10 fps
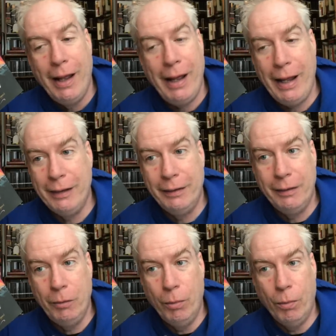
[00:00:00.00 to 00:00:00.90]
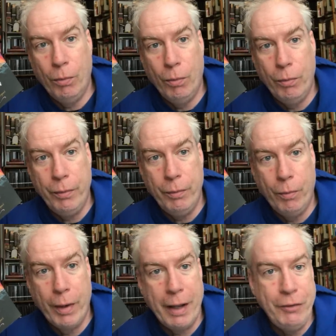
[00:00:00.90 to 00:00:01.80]
And
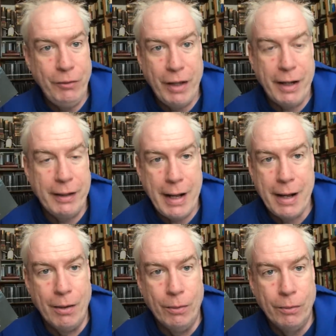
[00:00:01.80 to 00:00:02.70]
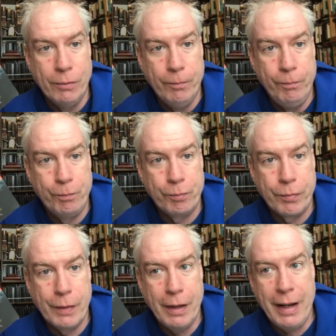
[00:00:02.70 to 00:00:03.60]
when I do that now,
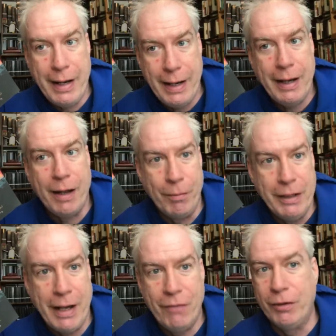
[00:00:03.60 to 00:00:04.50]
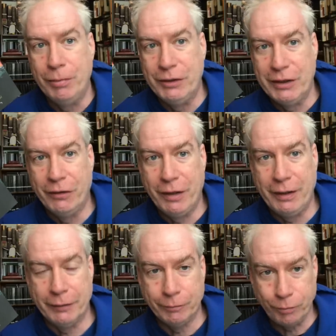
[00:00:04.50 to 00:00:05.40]
I am inevitably still
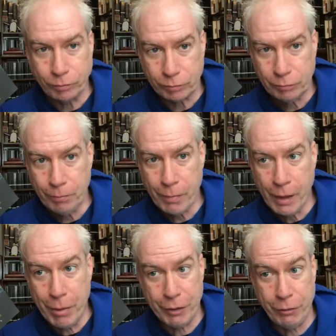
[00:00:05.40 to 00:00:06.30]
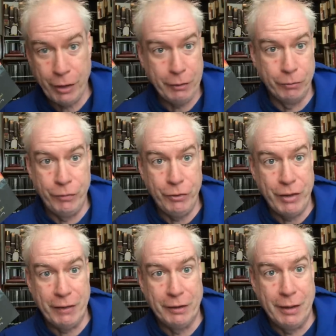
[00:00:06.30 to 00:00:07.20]
thinking about the critical review
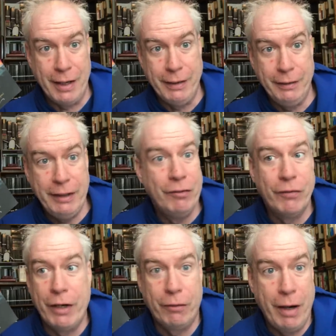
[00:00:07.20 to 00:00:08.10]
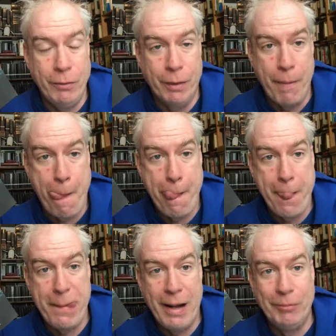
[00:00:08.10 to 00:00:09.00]
down the line, even if I don't write one.
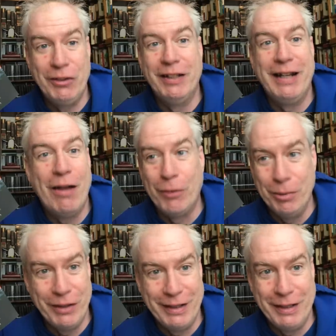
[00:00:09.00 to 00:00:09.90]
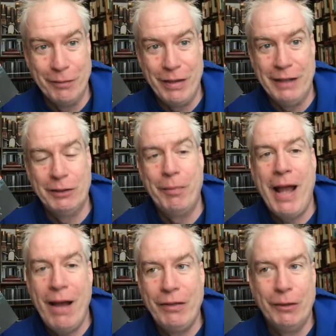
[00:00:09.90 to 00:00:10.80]
I'm still inevitably thinking of that. So I'm
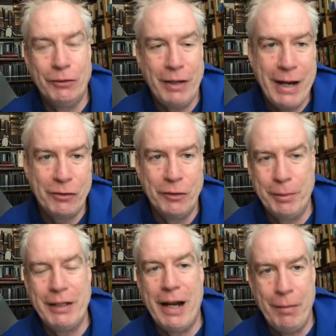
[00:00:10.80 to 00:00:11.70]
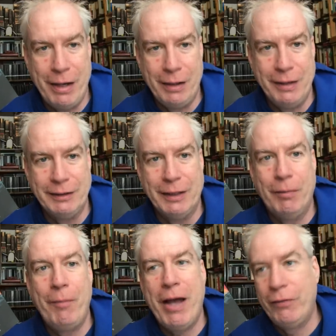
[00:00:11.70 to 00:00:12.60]
having those reactions, but then I'm analyzing them.
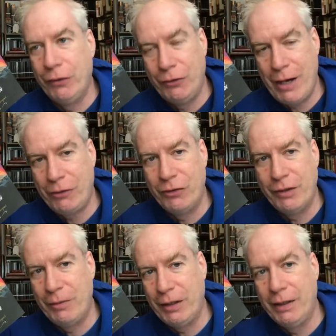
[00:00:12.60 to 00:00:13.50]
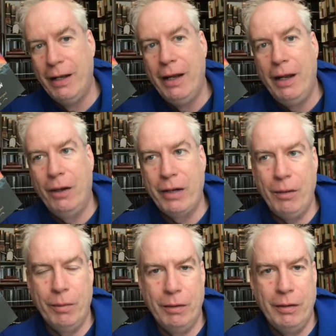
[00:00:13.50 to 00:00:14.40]
I'm having those reactions, I'm thinking, okay,
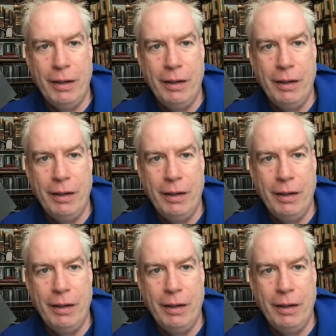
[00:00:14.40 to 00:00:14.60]
well,